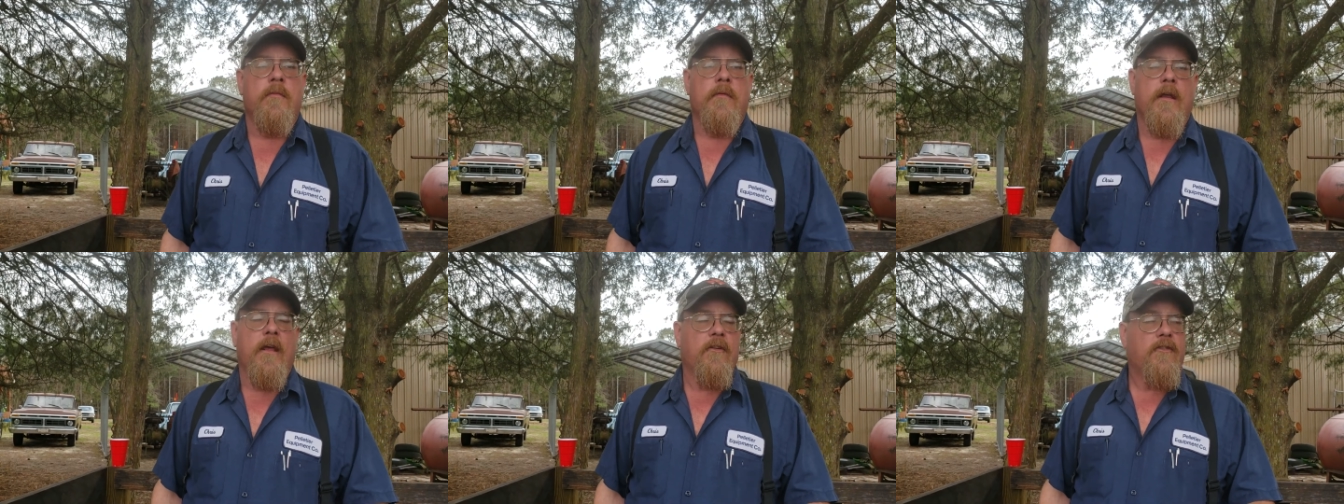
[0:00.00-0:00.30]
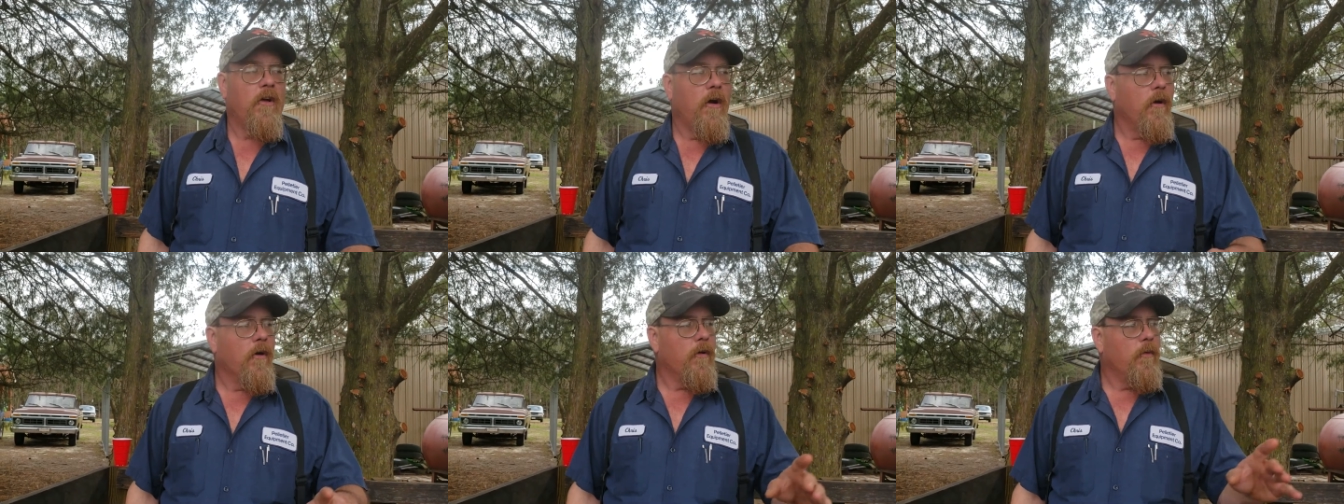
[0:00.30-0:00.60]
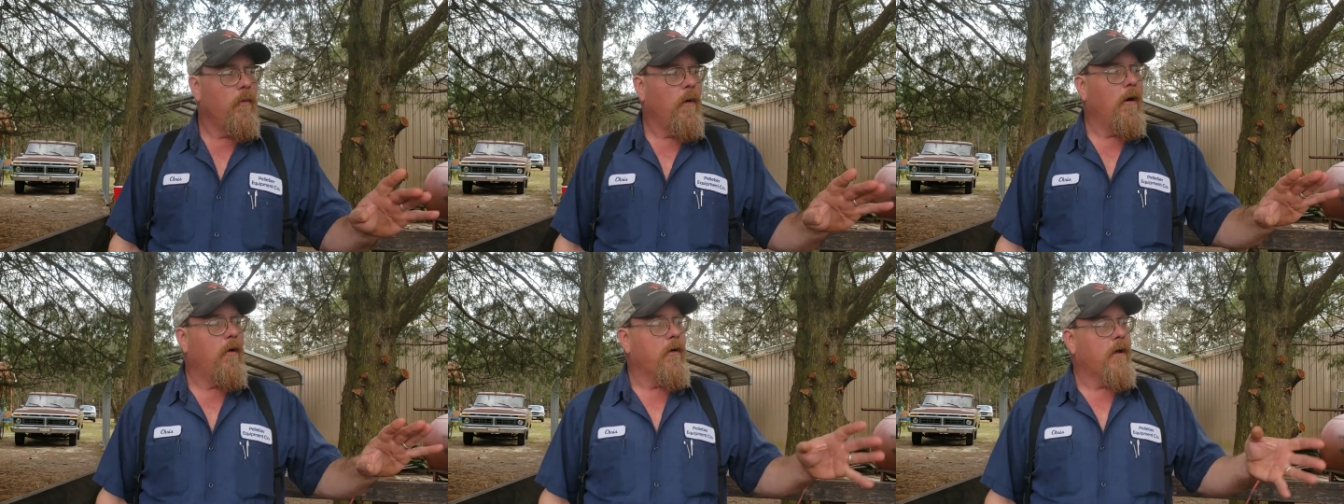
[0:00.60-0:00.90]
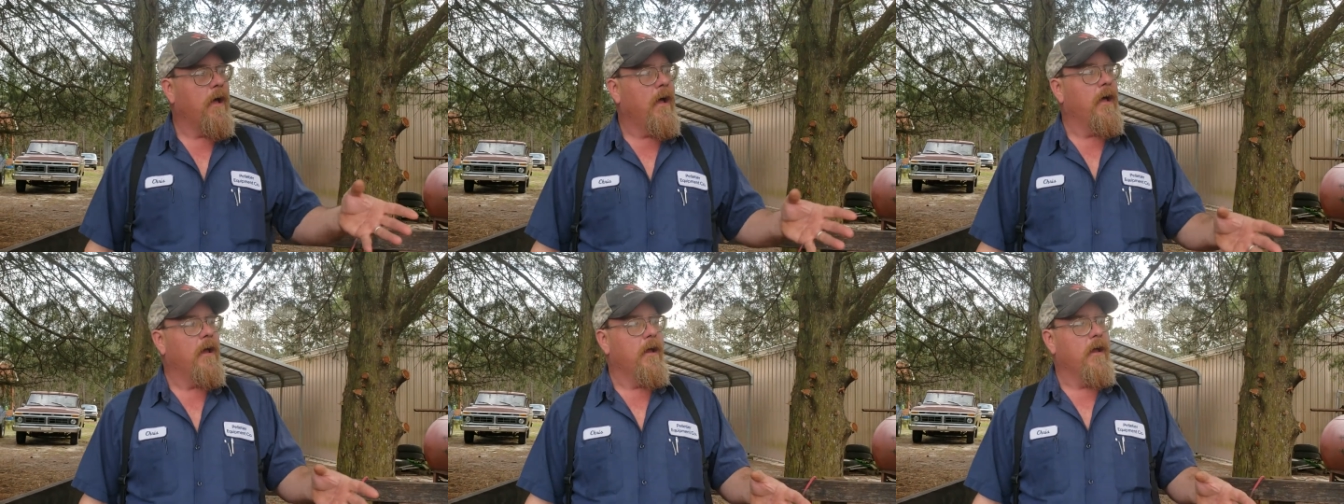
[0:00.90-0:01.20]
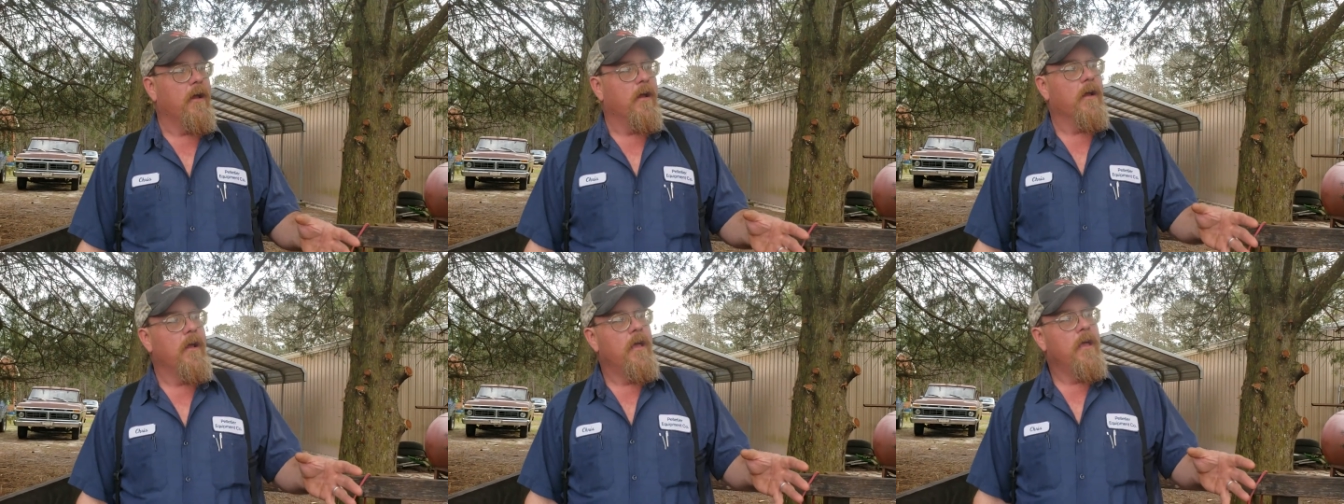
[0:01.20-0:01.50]
It's hard to walk out
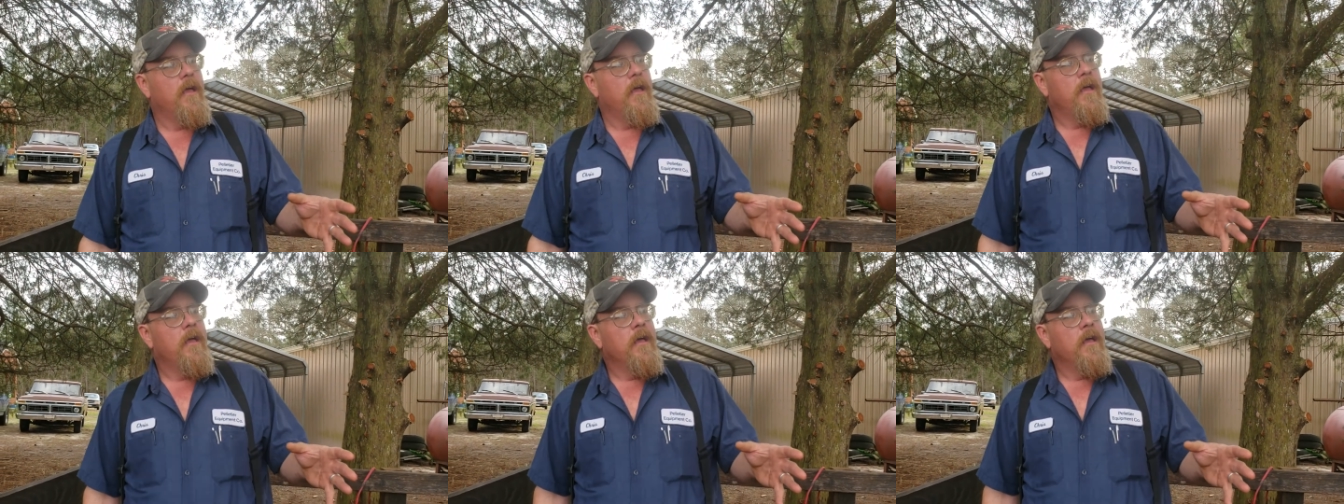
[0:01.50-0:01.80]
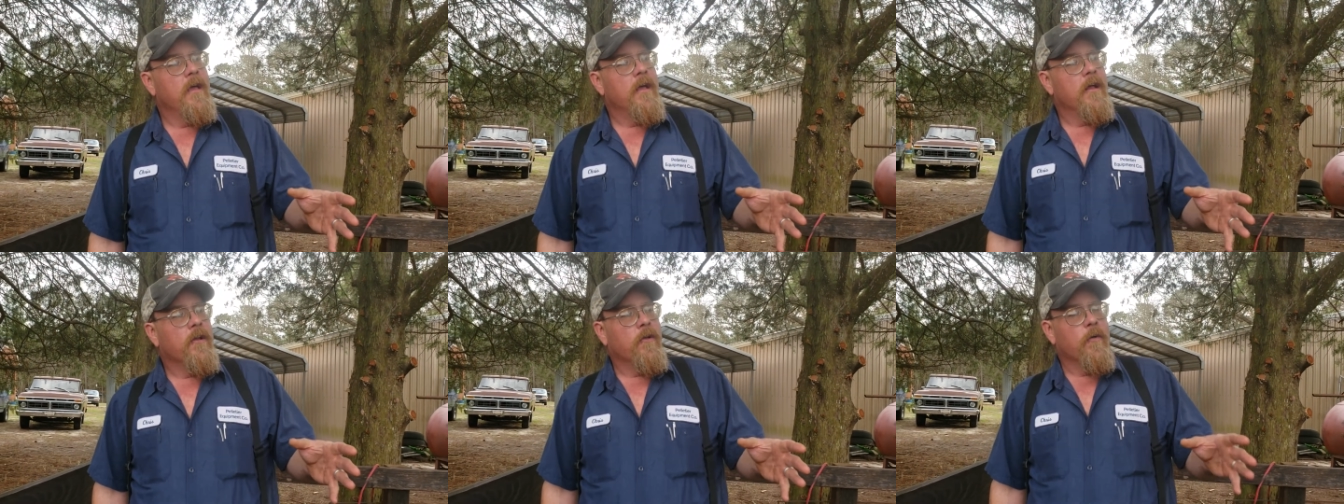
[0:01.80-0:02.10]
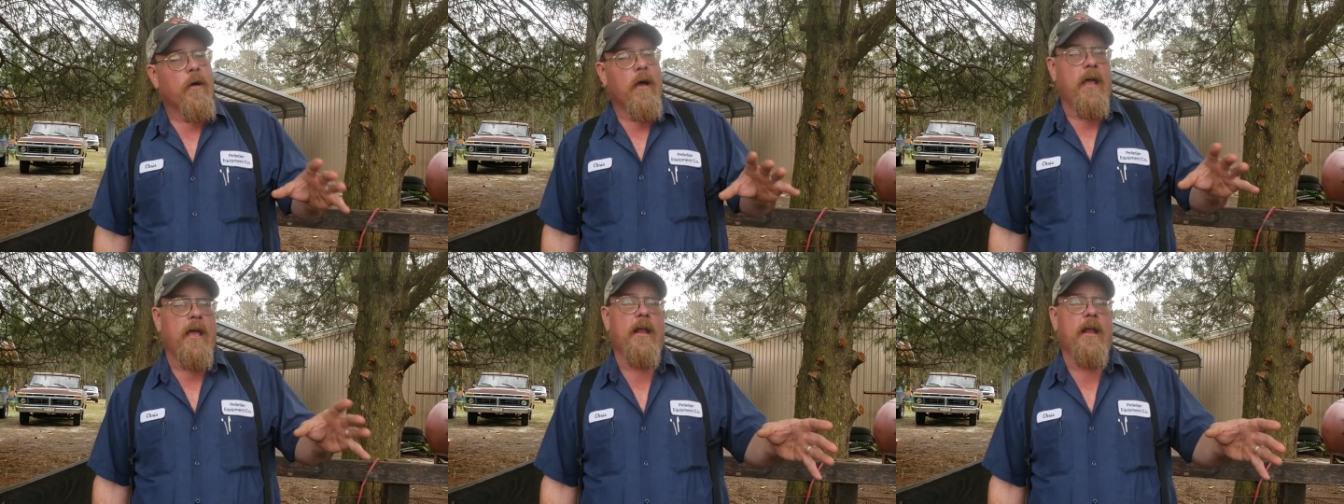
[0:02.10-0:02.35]
here to an